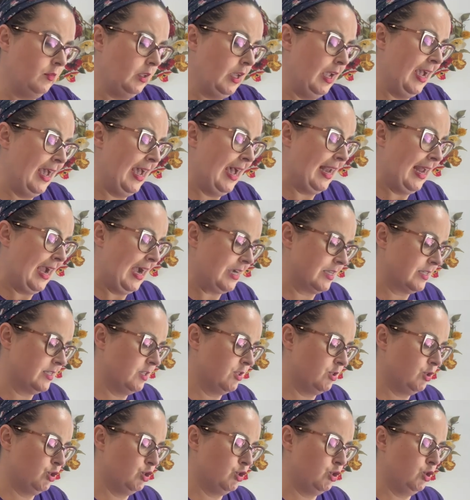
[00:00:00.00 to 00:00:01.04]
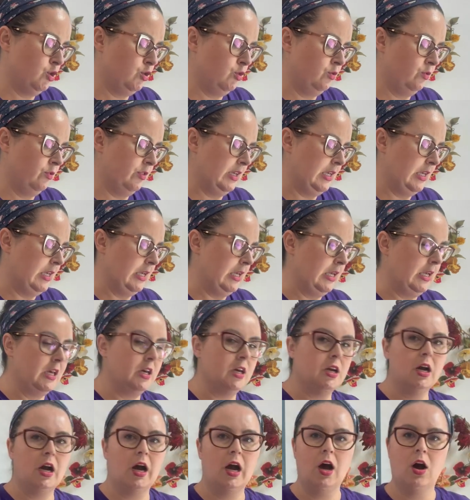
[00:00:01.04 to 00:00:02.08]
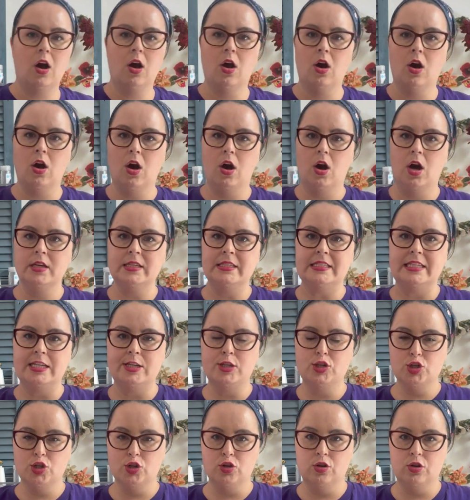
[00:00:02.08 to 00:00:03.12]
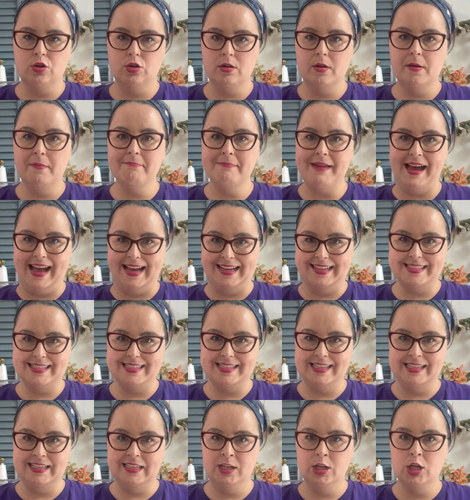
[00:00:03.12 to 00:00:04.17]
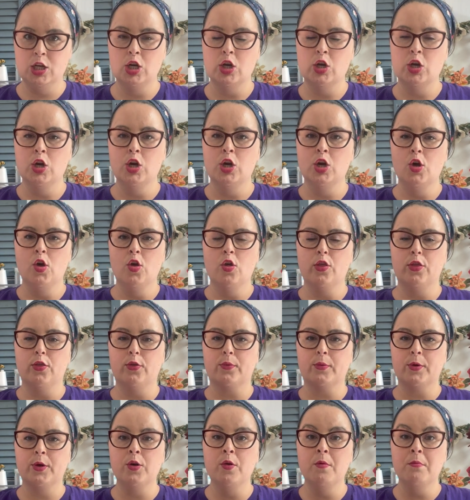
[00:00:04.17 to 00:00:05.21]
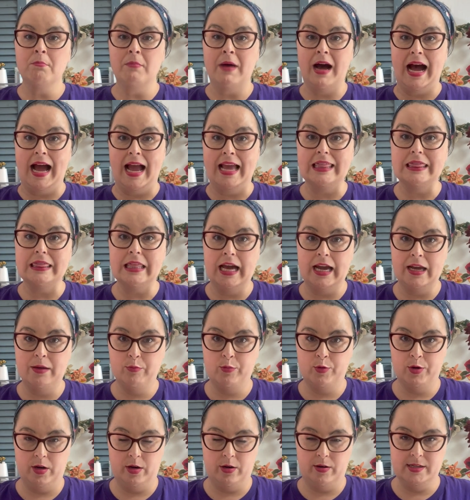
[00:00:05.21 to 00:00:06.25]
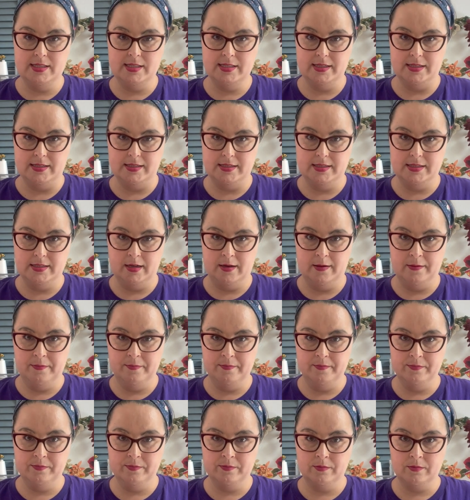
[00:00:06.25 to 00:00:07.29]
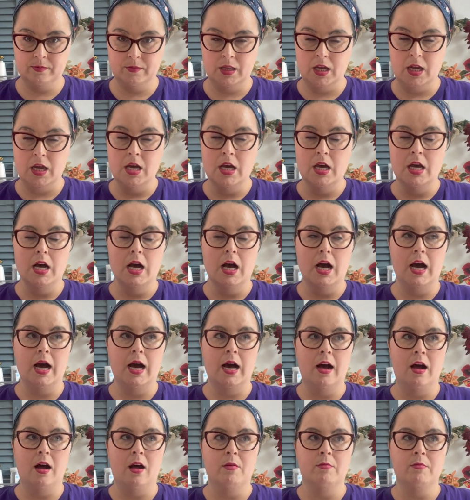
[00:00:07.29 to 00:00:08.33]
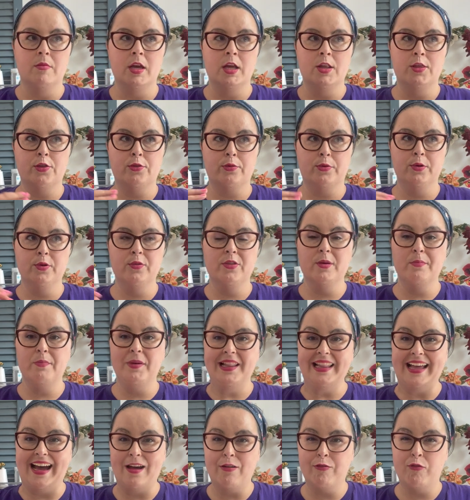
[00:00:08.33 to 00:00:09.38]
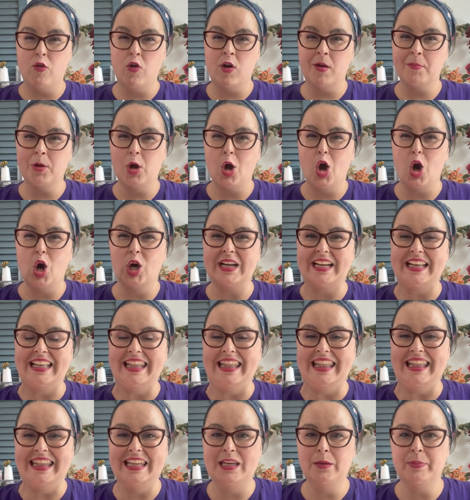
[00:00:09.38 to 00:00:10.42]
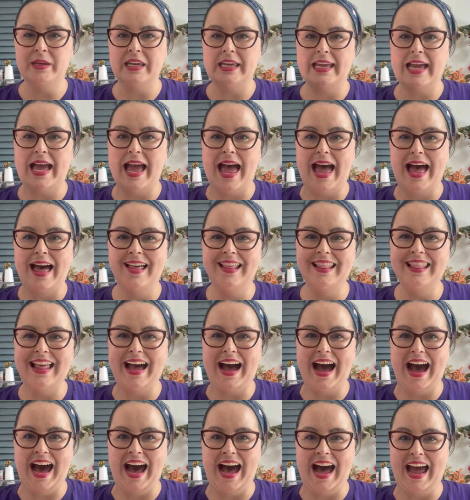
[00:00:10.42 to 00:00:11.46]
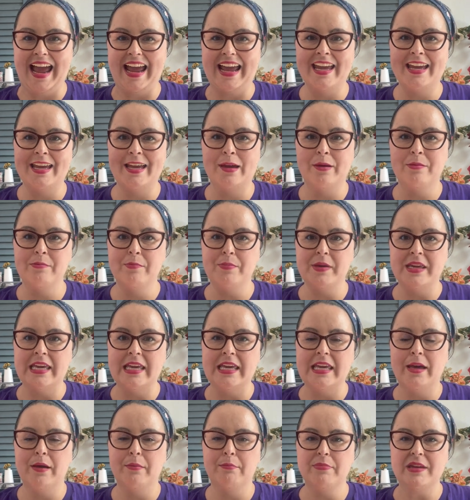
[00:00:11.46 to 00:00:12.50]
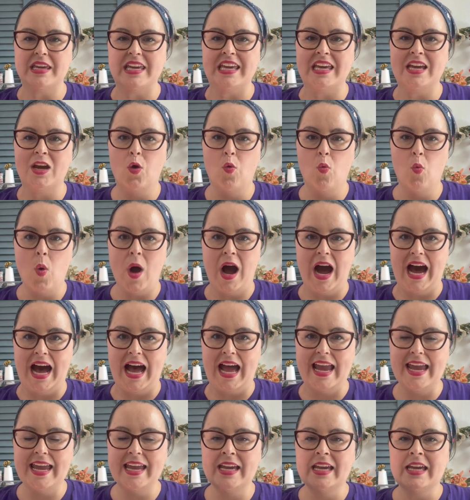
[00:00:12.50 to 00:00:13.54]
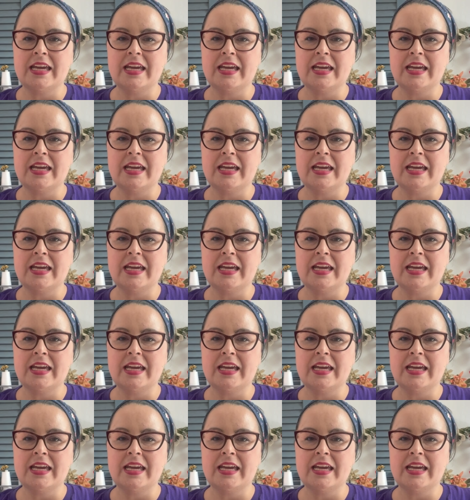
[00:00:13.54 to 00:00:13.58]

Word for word: I had access to the digital magazine through my library system, um, through the platform called Libby, L I B B Y.